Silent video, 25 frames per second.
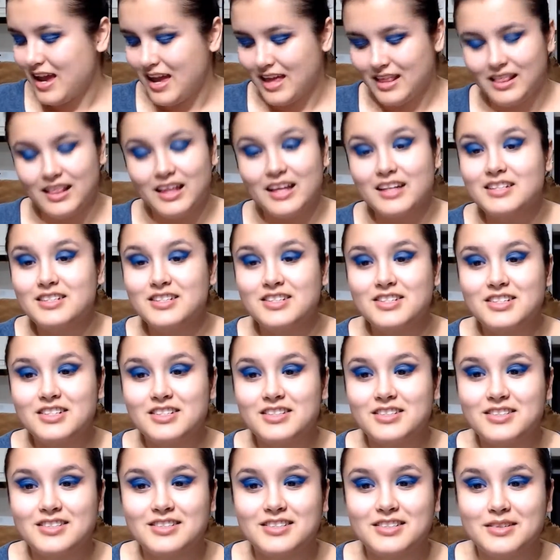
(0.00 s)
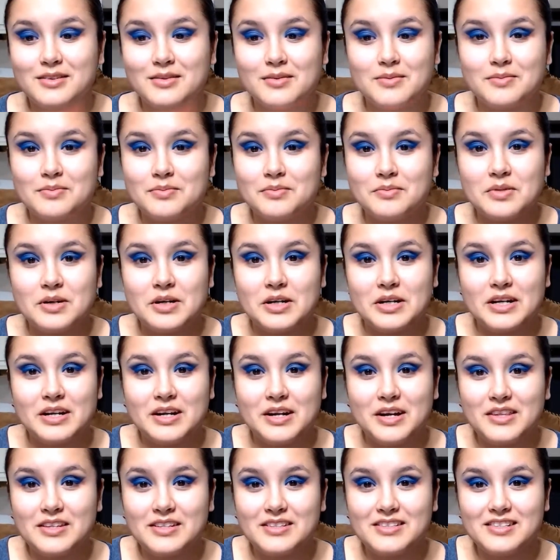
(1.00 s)
Let's just put it
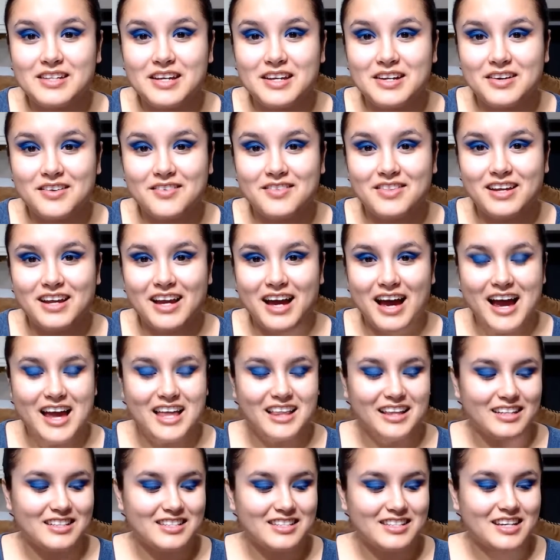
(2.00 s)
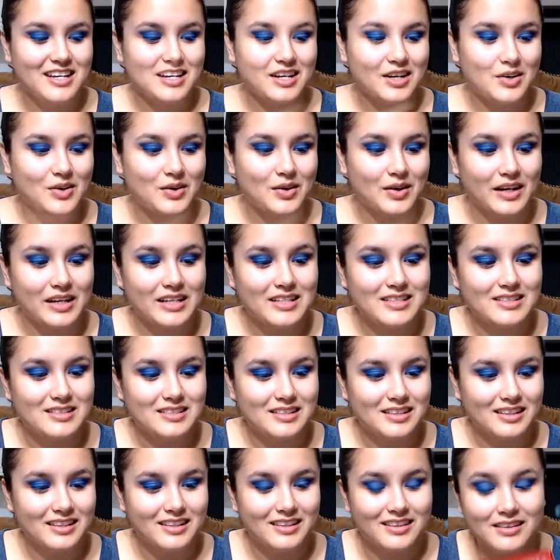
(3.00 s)
on the center of the eye. Let's get
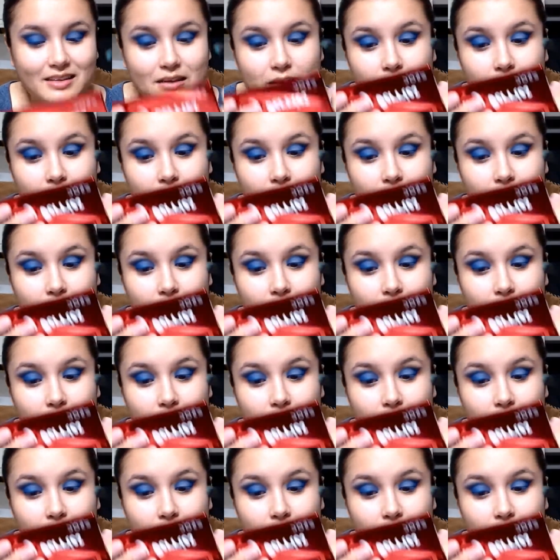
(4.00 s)
crazy.